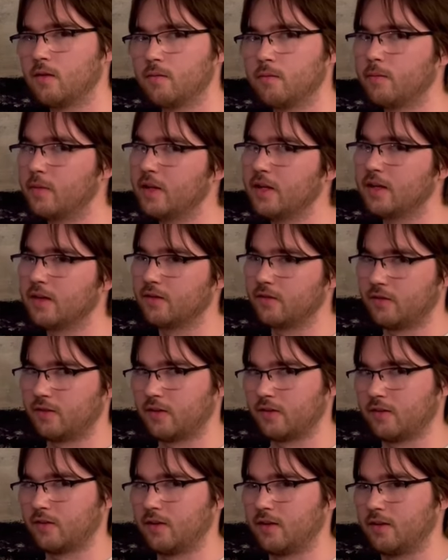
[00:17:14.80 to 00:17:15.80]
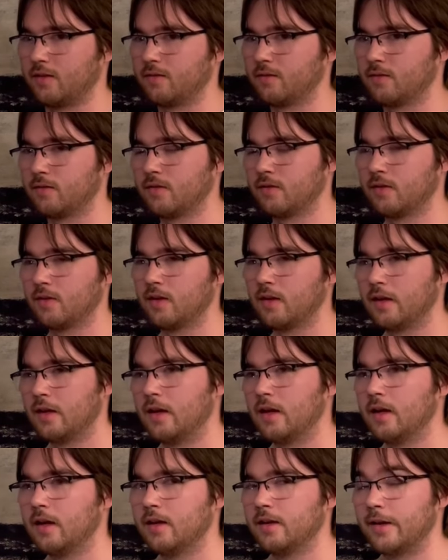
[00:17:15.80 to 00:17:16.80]
be consistent.
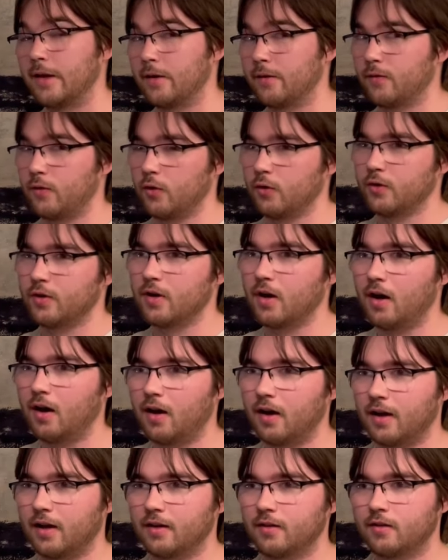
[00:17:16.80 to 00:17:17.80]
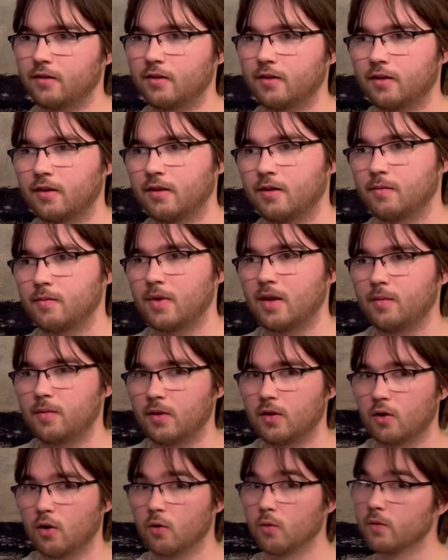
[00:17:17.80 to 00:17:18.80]
Now, if they're not, maybe
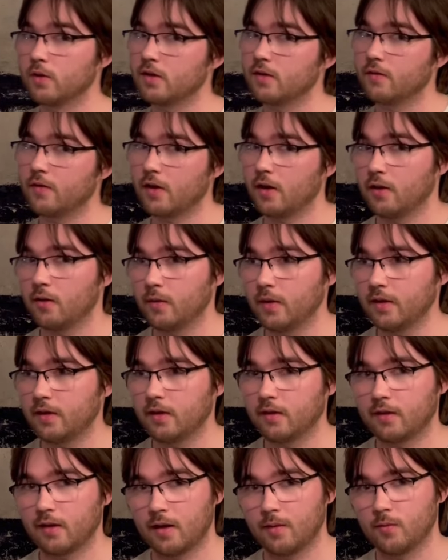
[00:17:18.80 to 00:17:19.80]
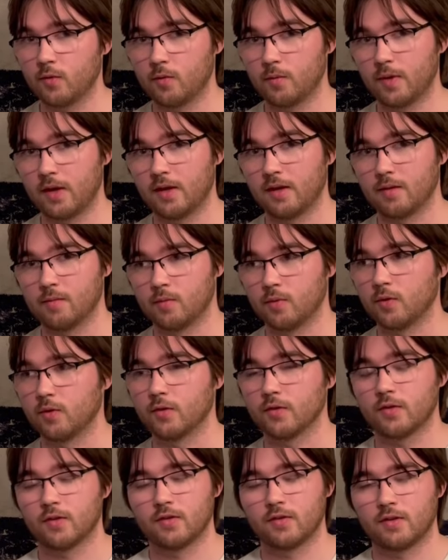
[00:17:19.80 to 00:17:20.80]
go reevaluate the time domain
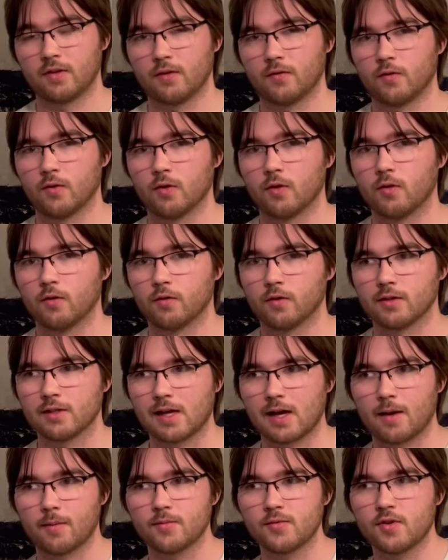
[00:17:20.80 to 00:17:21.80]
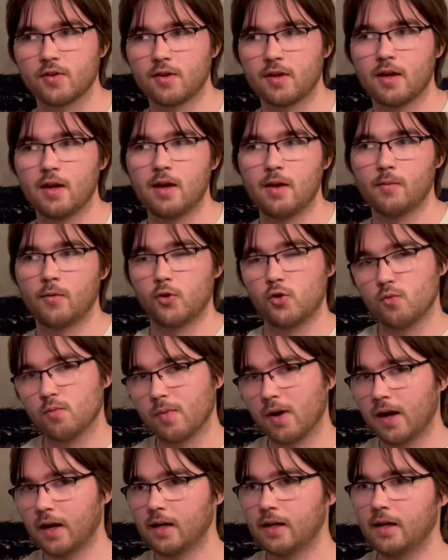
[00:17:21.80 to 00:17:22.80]
impulse and see if they're overlapped. But you
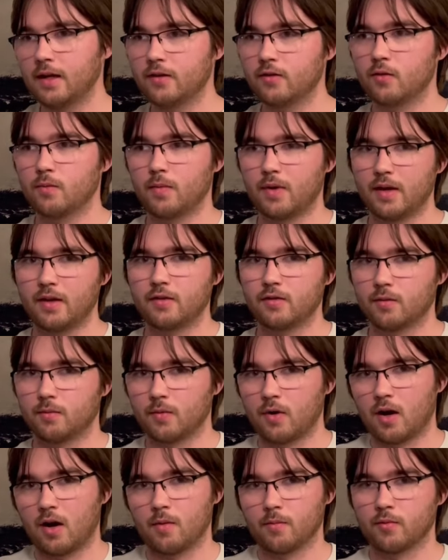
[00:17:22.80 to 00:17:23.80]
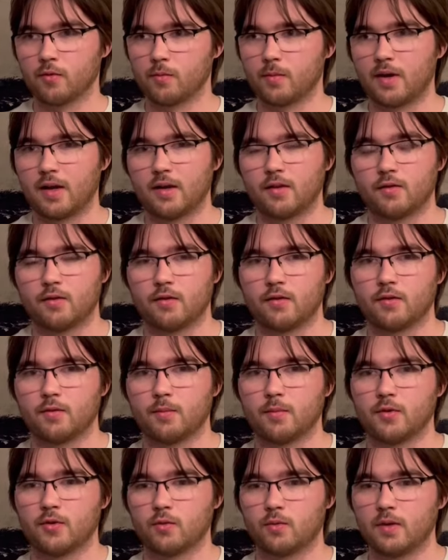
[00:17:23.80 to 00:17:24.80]
might need to make some compromises
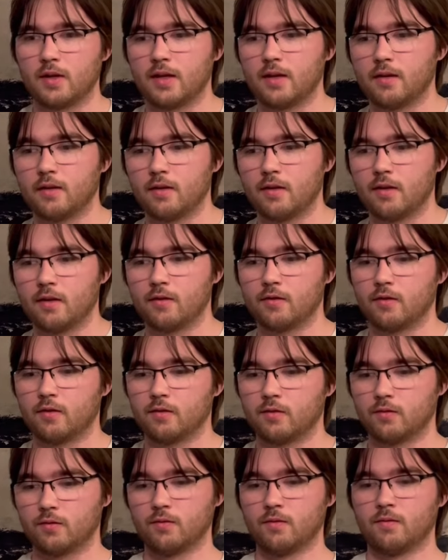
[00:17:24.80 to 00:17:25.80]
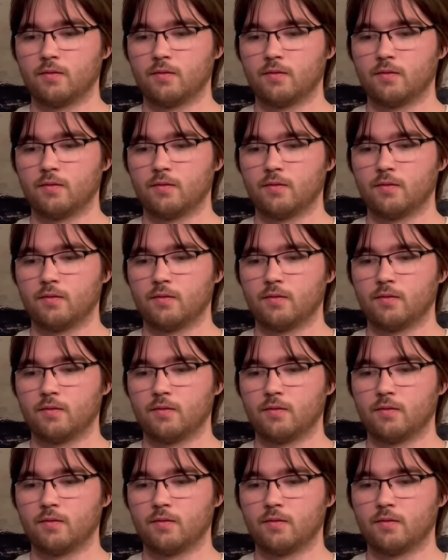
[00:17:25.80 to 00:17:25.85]
between the